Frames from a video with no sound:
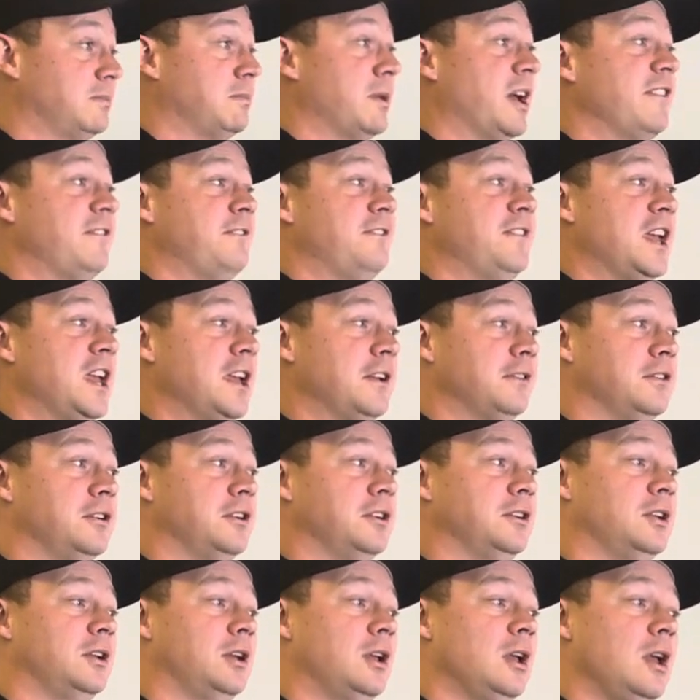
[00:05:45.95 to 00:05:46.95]
My
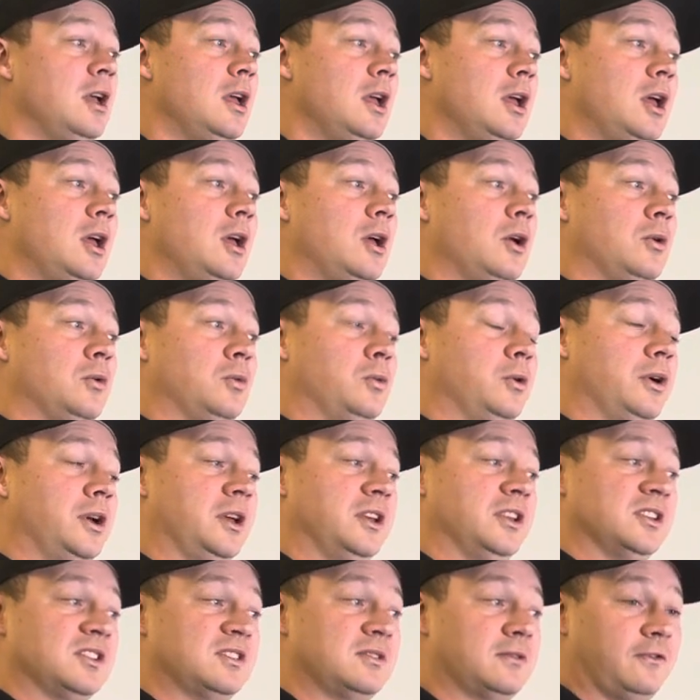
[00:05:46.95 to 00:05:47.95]
favorite
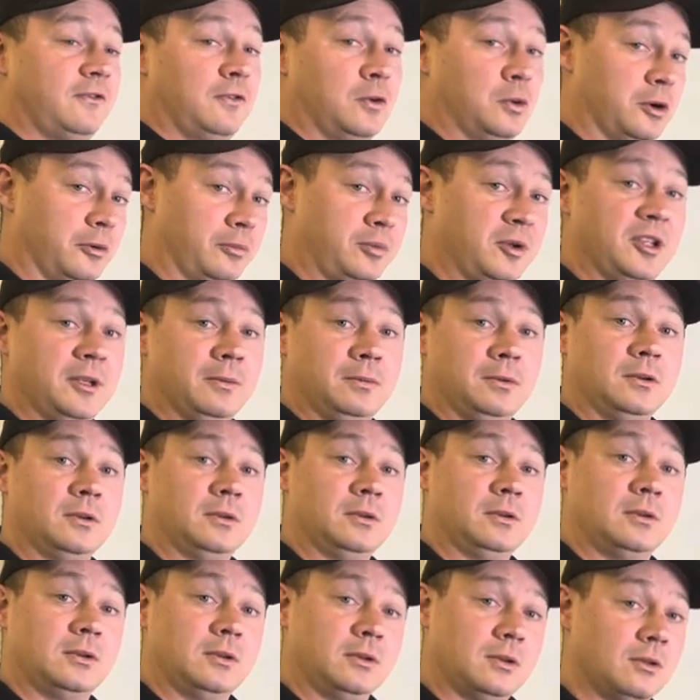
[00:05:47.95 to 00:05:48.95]
was four people.
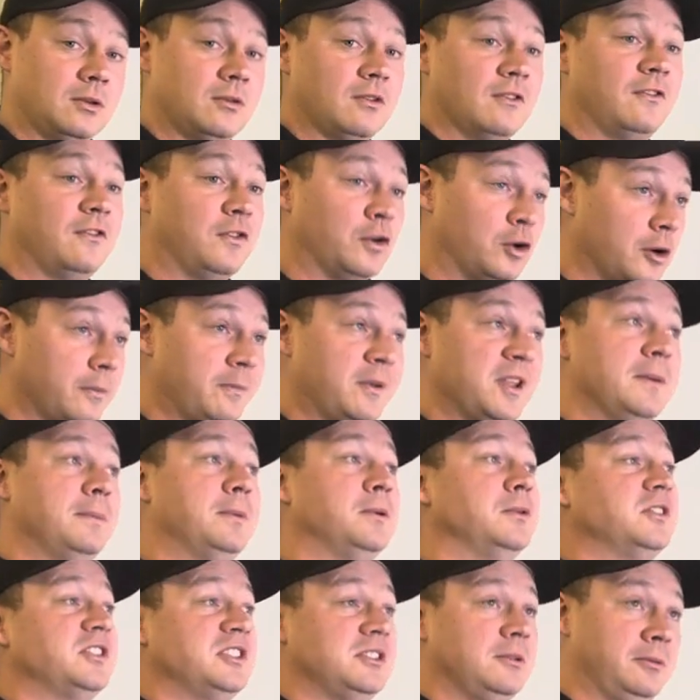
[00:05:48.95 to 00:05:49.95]
Four
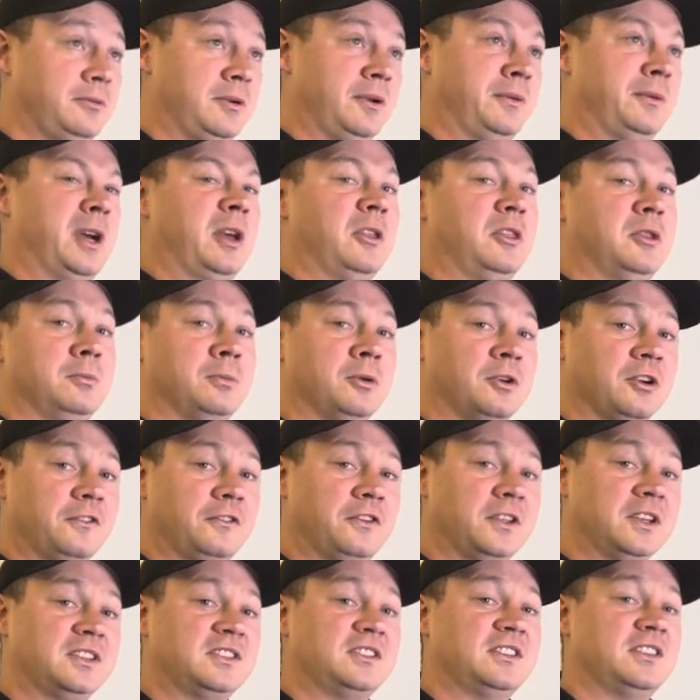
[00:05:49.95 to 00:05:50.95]
people seem to be about the
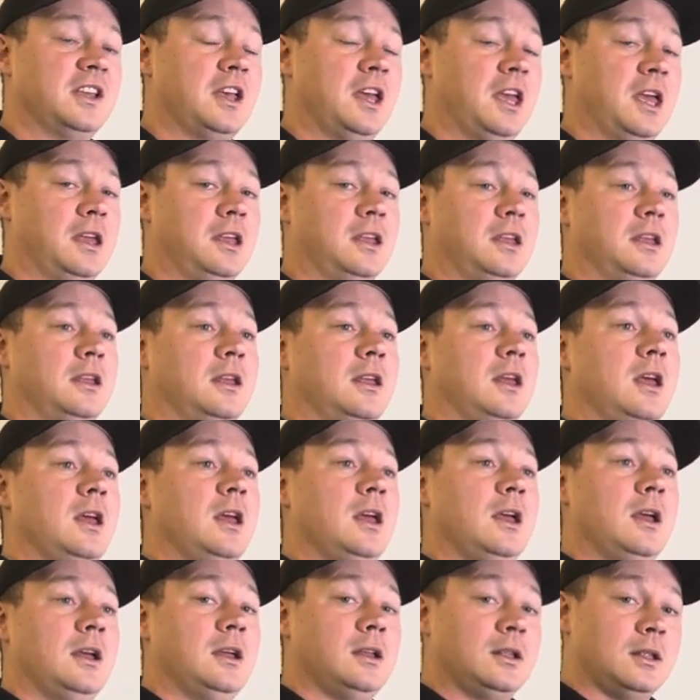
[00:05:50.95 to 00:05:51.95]
perfect set,
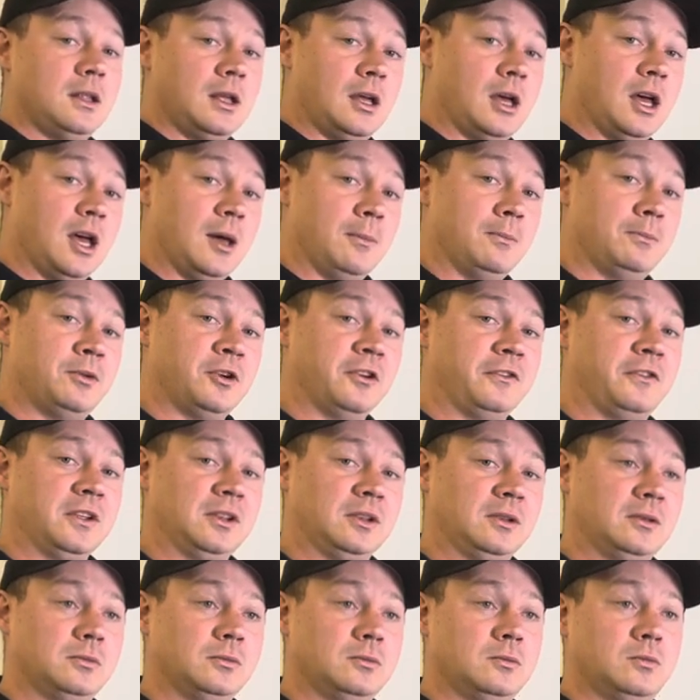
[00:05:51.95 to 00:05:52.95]

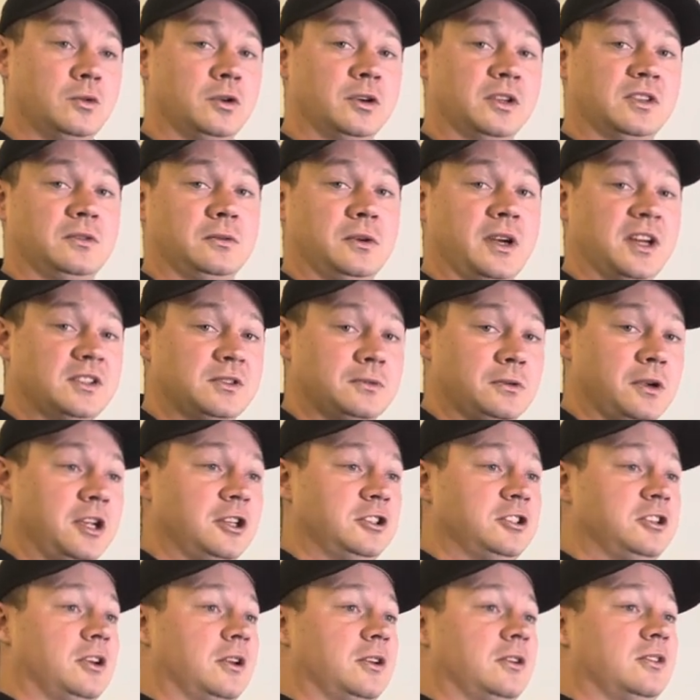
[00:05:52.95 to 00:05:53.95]
perfect work to rest
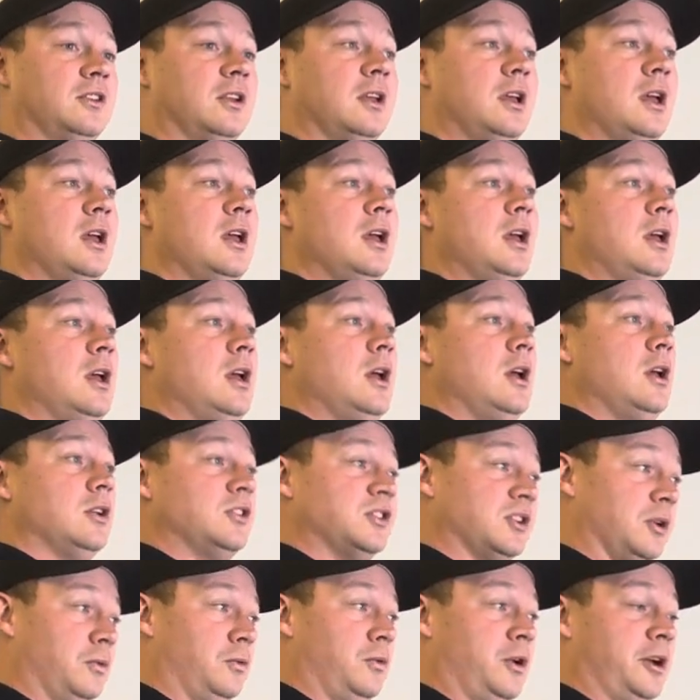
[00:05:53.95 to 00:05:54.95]
ratios.
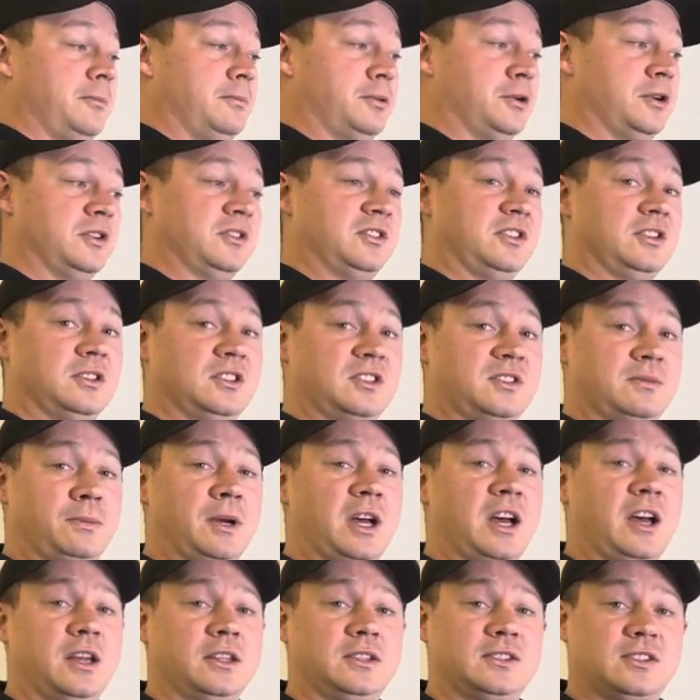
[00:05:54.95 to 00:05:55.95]
So one person
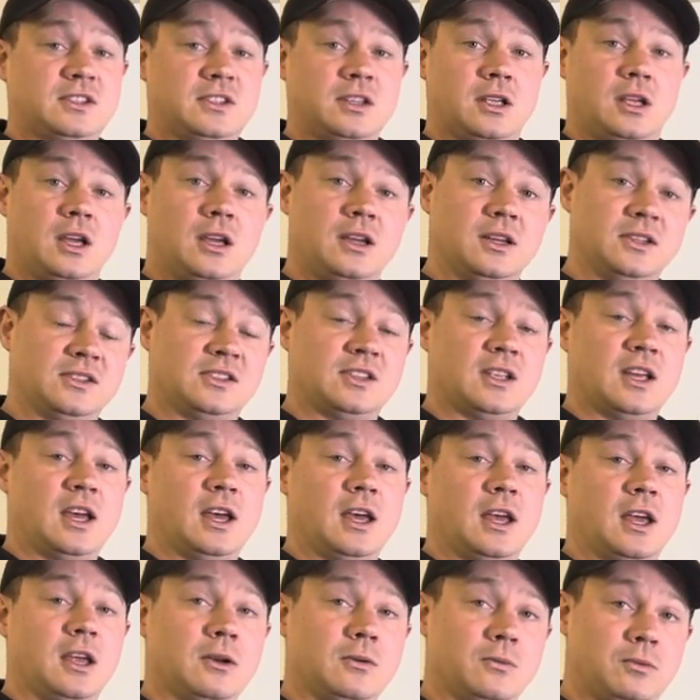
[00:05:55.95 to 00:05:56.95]
spots
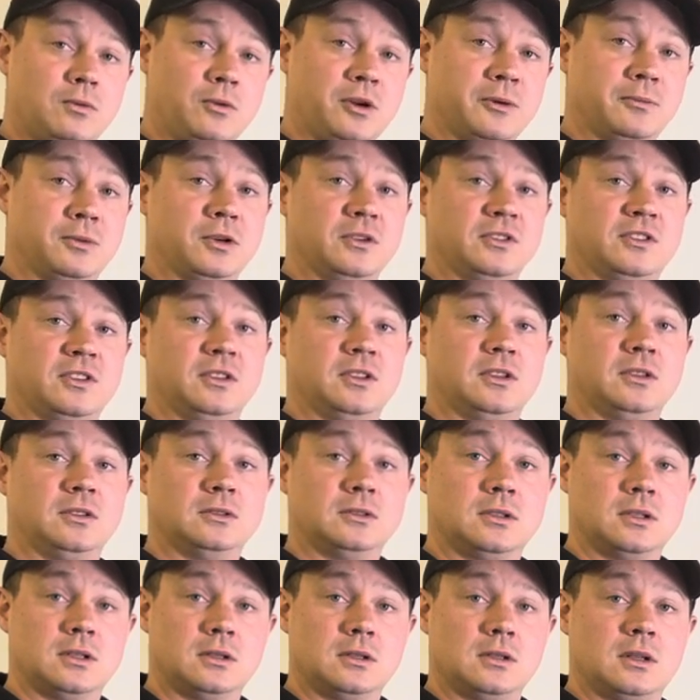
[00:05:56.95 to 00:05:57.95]
aside, one person
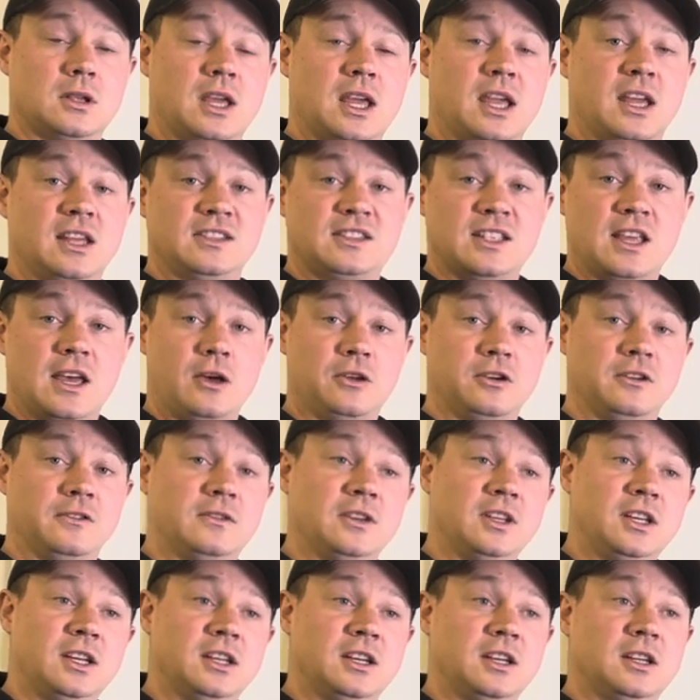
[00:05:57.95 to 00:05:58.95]
hands out if
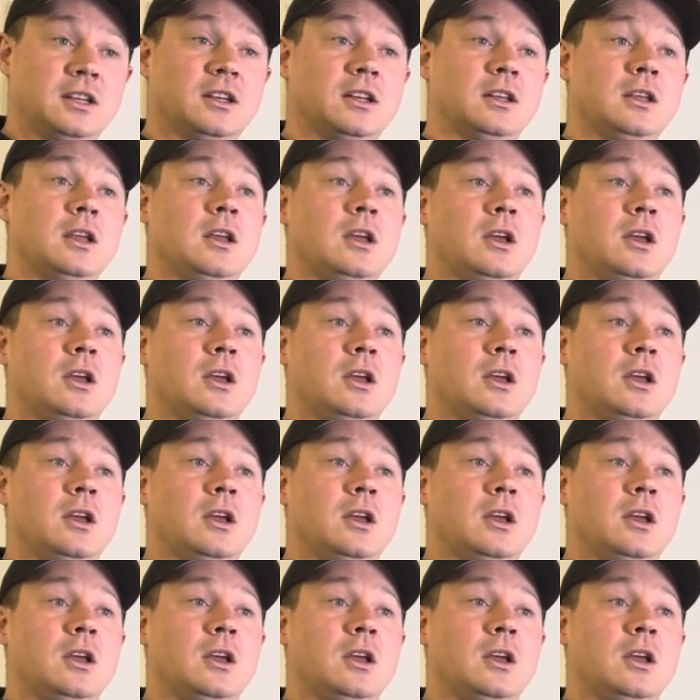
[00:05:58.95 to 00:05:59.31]
needed.